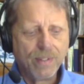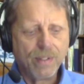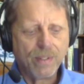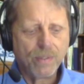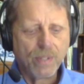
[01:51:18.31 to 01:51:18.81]

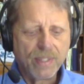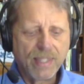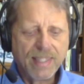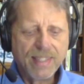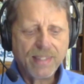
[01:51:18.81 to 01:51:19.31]

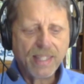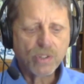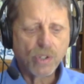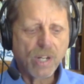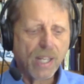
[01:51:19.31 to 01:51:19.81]
That these
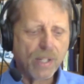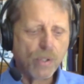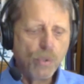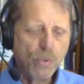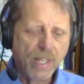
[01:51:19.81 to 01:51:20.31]
things are not
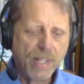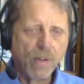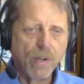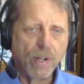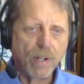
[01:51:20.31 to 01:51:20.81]
who they
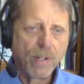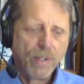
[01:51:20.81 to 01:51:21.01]
are,